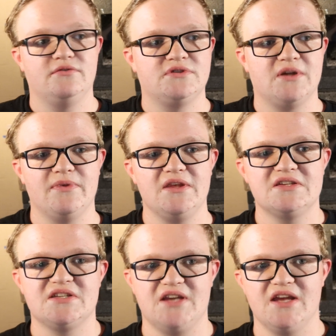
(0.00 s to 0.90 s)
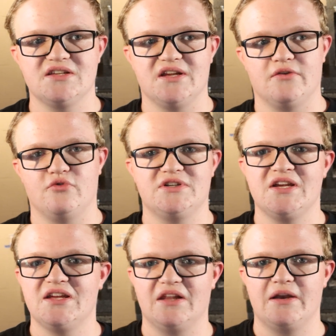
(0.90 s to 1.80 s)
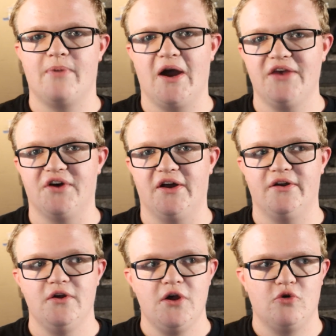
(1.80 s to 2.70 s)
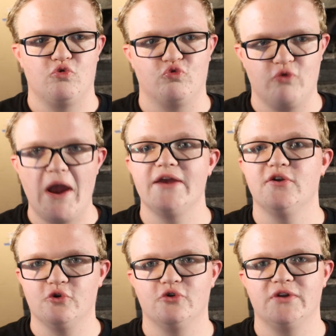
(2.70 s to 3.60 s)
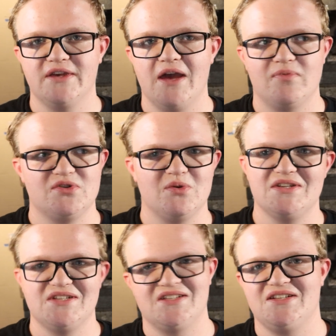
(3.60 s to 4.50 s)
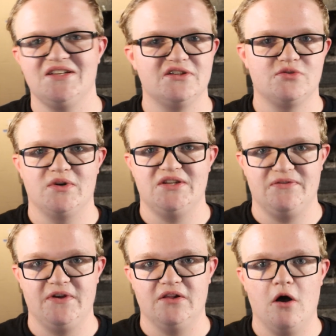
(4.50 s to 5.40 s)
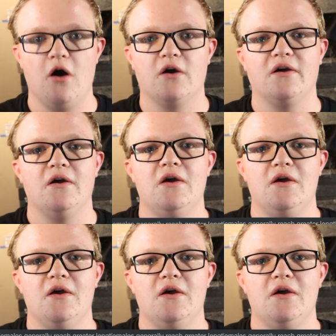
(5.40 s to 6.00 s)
Some of these snakes, like a reticulated python, regularly get between 16 to 20 feet long,